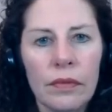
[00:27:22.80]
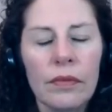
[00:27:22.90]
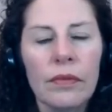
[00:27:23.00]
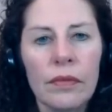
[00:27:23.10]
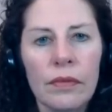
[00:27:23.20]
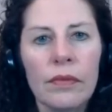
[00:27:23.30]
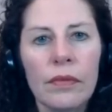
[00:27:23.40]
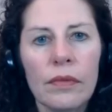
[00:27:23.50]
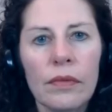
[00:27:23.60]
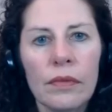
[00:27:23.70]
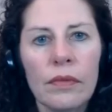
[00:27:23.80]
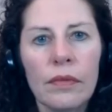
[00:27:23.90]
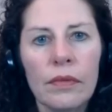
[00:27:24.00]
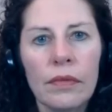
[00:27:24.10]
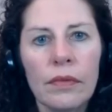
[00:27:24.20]

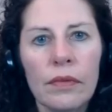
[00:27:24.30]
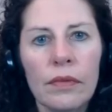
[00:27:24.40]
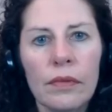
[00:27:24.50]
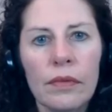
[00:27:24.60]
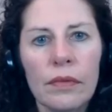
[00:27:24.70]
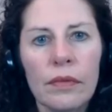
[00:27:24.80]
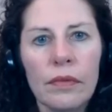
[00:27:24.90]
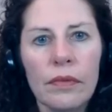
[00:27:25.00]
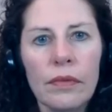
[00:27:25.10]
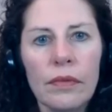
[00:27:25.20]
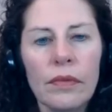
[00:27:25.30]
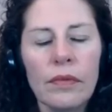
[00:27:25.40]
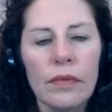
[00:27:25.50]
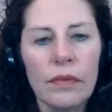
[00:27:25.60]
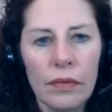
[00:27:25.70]

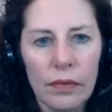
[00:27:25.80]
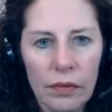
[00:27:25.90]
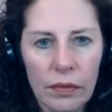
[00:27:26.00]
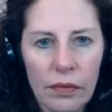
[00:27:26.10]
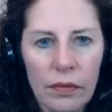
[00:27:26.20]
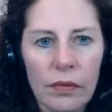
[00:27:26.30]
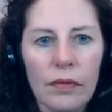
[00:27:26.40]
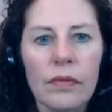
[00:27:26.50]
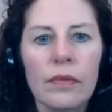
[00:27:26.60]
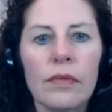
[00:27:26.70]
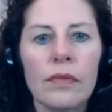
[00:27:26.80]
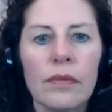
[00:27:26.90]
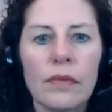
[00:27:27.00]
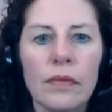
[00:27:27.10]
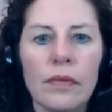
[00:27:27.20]

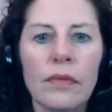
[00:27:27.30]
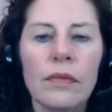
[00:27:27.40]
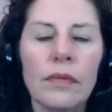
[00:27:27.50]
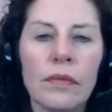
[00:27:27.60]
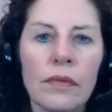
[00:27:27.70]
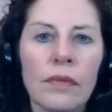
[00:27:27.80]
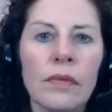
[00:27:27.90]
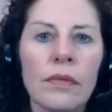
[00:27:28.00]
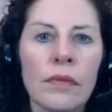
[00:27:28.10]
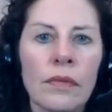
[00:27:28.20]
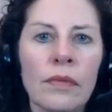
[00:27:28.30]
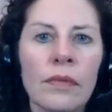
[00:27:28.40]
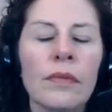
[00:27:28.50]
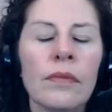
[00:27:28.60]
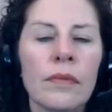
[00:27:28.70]

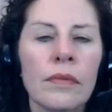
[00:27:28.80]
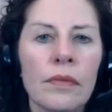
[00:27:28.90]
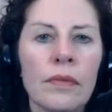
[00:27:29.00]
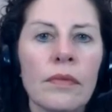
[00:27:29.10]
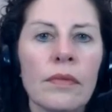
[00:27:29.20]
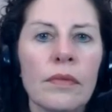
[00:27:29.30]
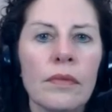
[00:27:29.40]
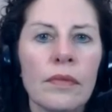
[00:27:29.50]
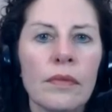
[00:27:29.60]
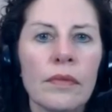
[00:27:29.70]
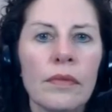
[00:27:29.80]
This person isn't speaking.